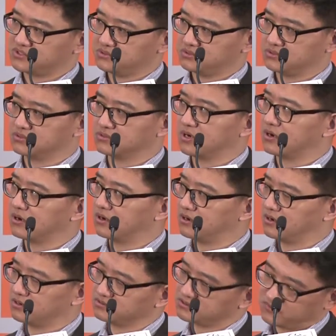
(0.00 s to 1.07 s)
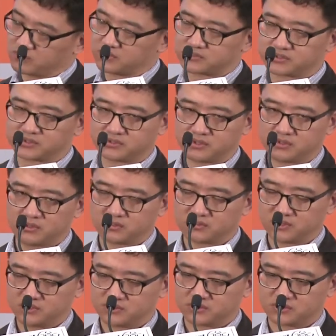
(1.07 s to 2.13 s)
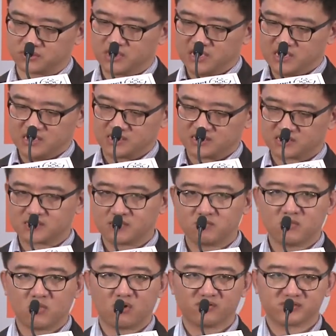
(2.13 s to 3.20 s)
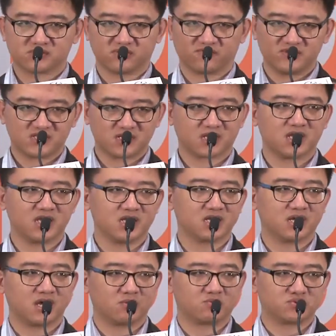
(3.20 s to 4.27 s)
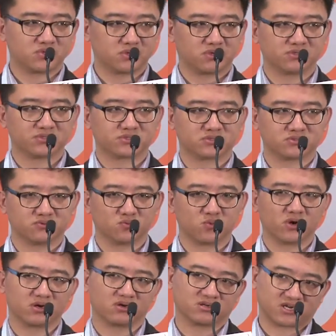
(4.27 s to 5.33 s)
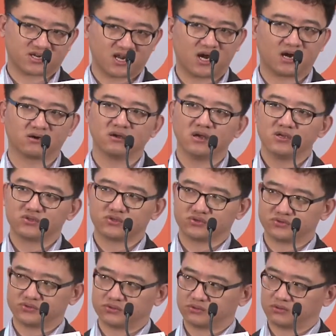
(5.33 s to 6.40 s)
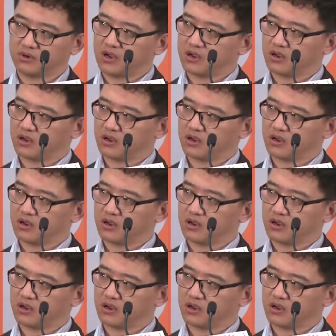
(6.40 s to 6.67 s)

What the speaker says: to look into is some more sophisticated approach to work on the cloud to